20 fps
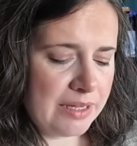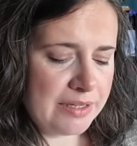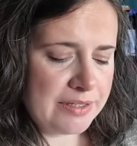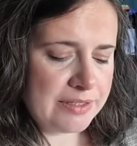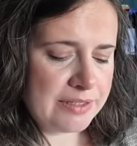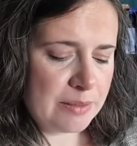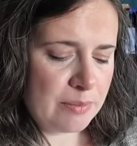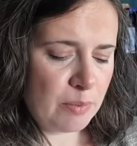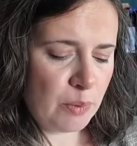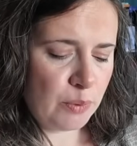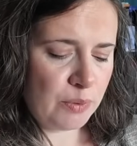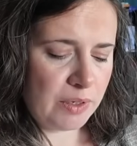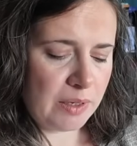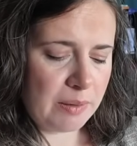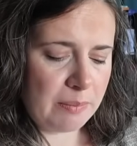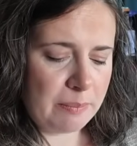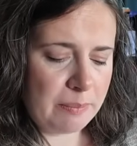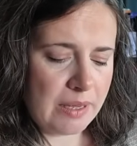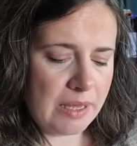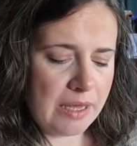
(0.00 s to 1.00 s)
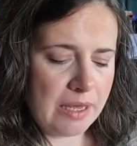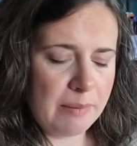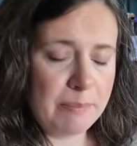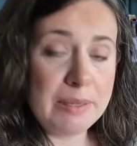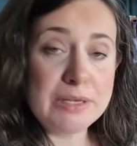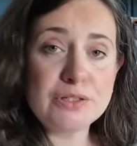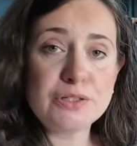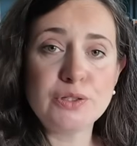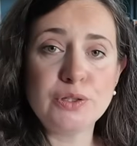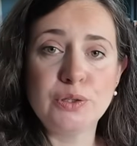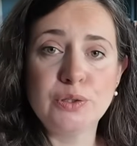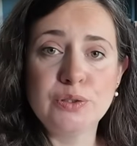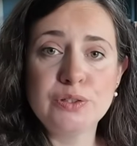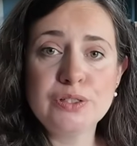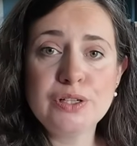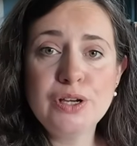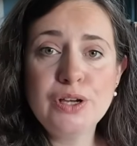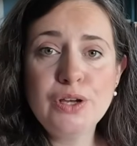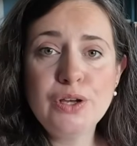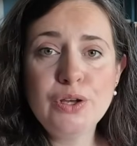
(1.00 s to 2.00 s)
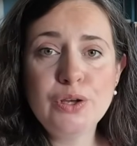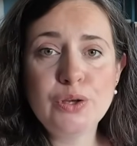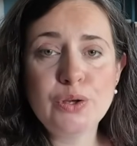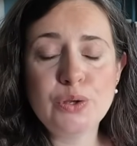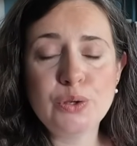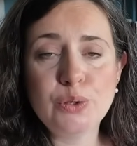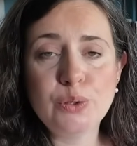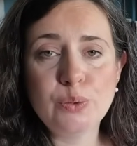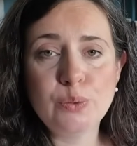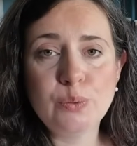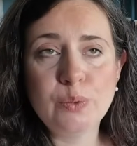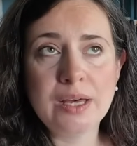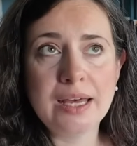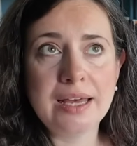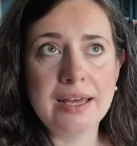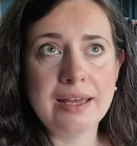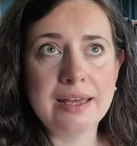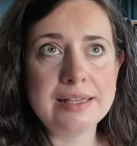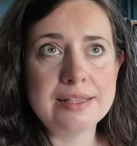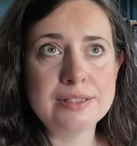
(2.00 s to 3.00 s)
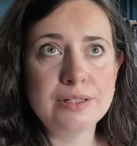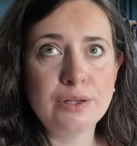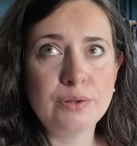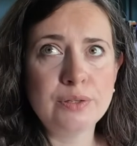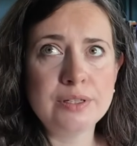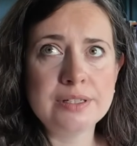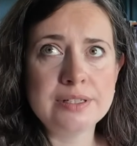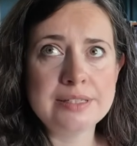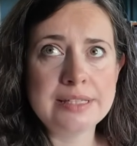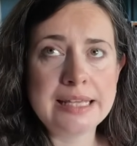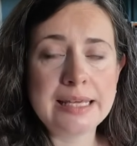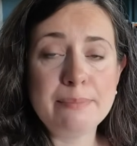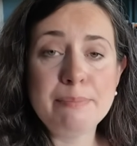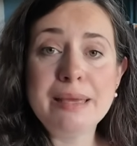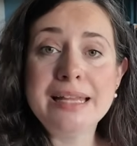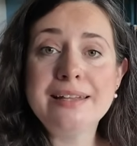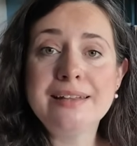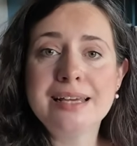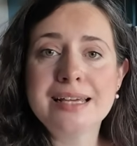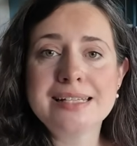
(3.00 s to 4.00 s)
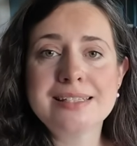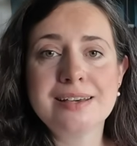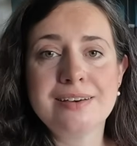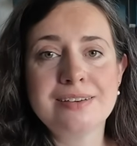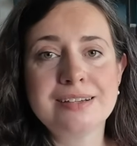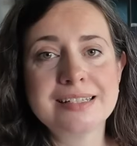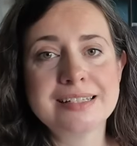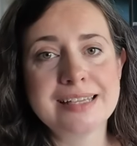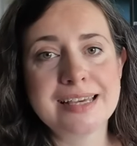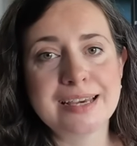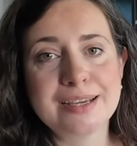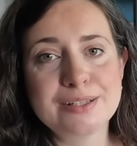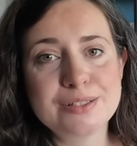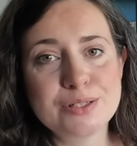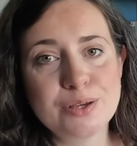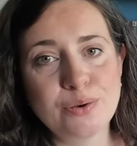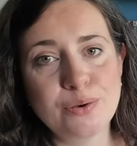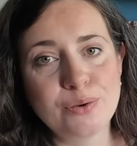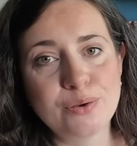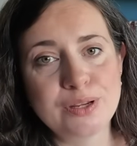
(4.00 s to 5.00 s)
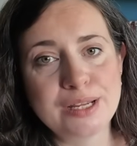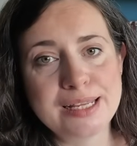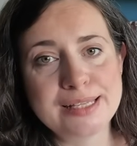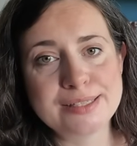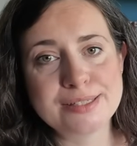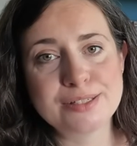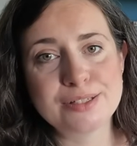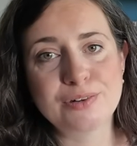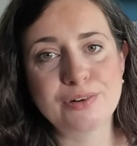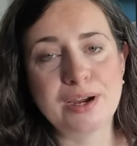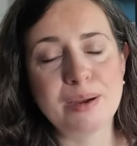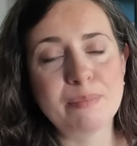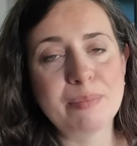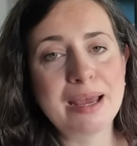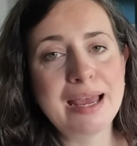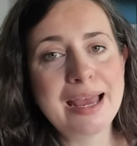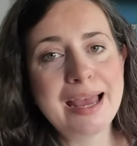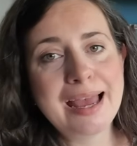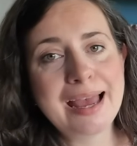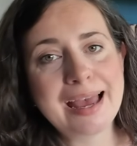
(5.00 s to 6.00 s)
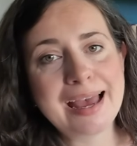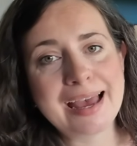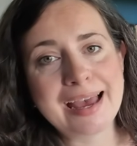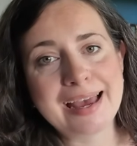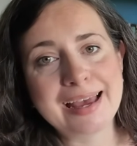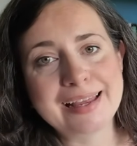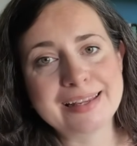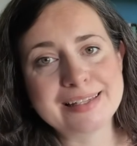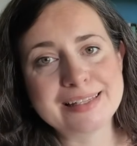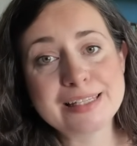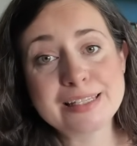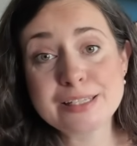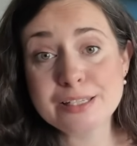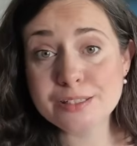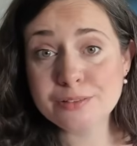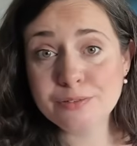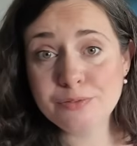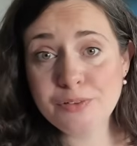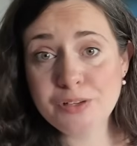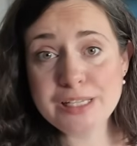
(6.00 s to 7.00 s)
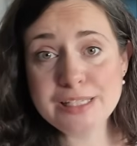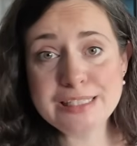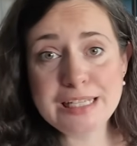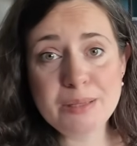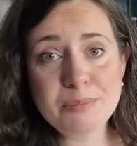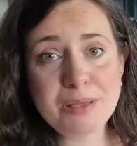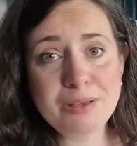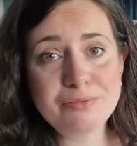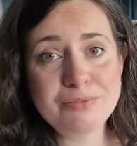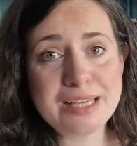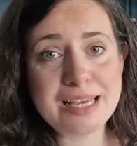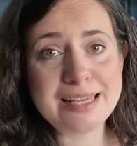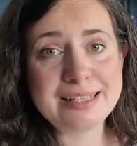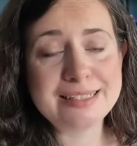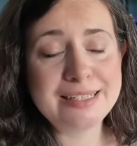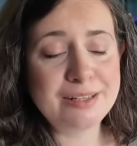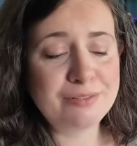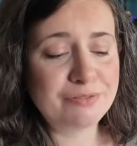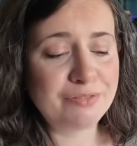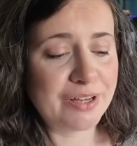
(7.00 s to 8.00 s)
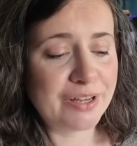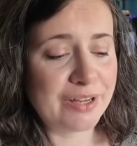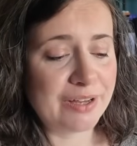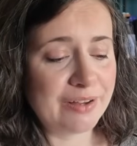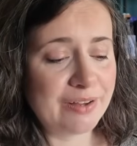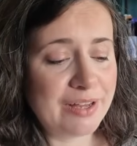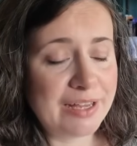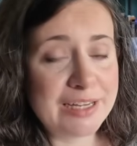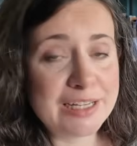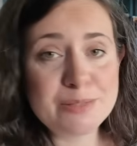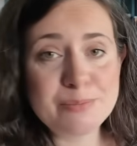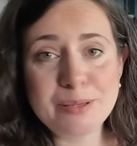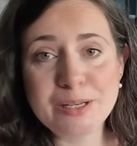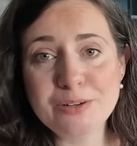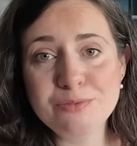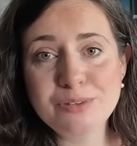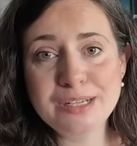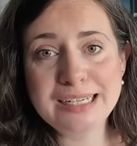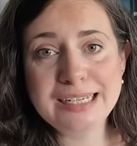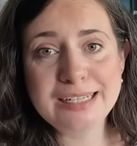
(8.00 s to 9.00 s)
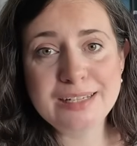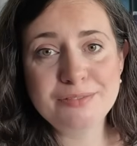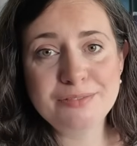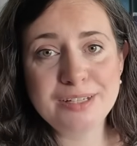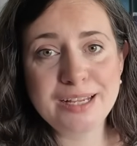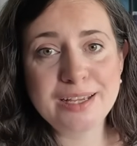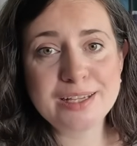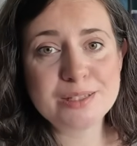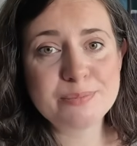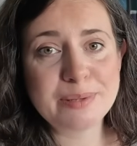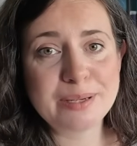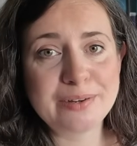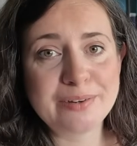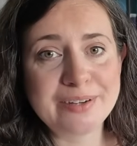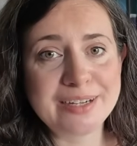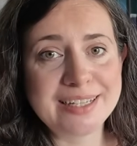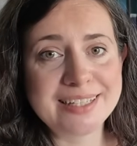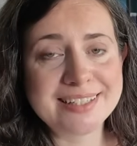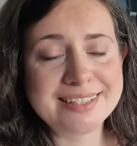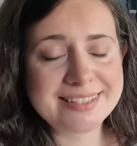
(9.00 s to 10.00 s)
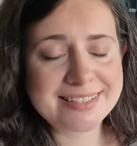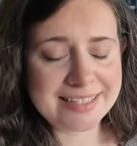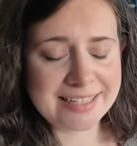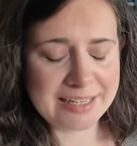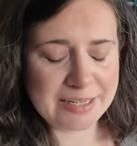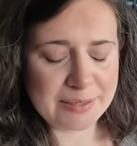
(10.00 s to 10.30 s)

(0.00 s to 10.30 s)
Simone Berchtold, who is known as the Midnight Architect on Instagram. And this is the first time I've test knit for her, and it's been a really lovely experience.